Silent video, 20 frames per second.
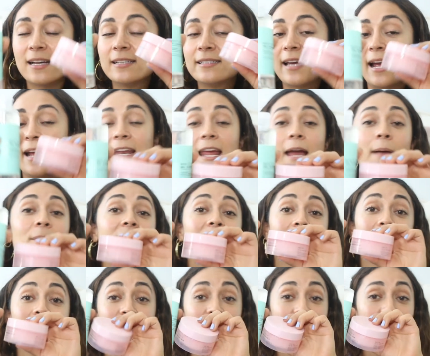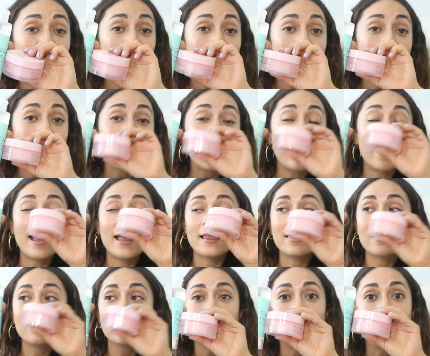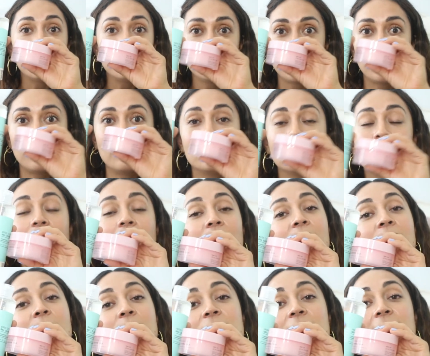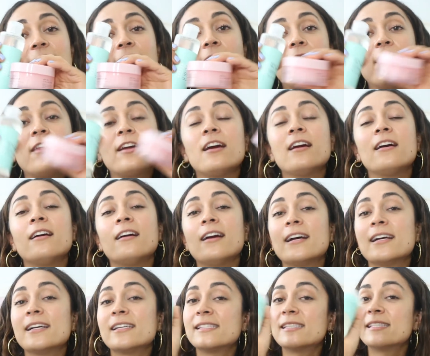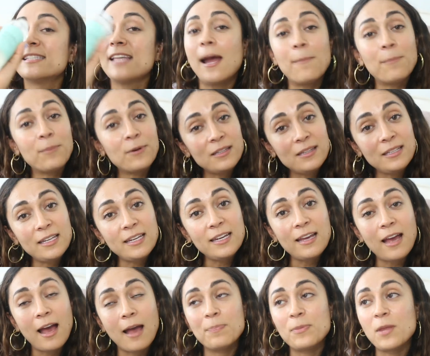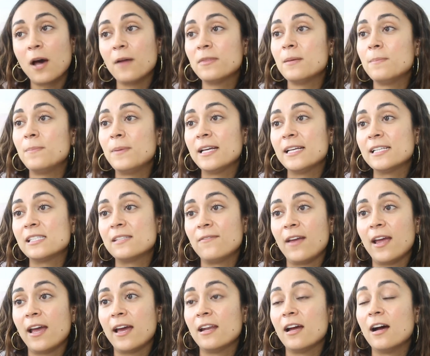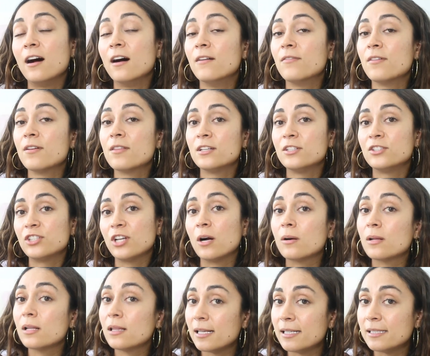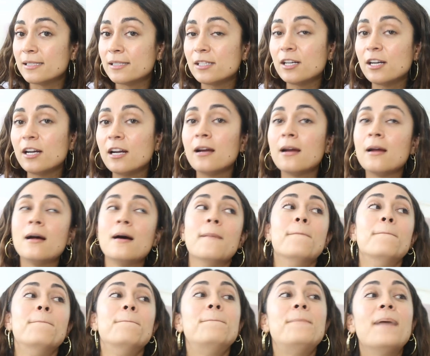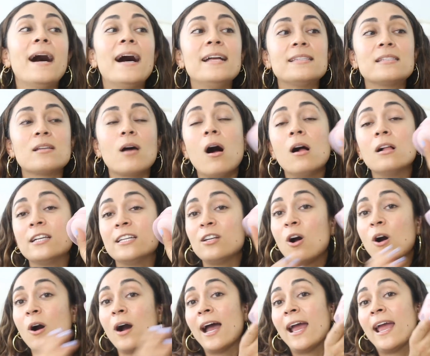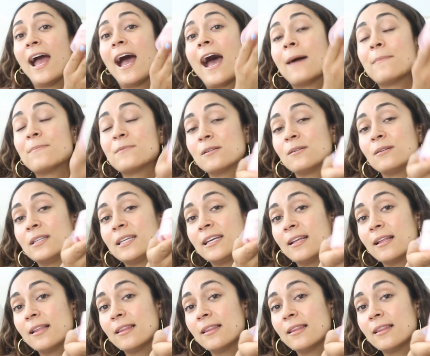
a dynamic duo. I love, love, love them together. Separately, I'm not the biggest fan of the gel cleanser, but all in all, I absolutely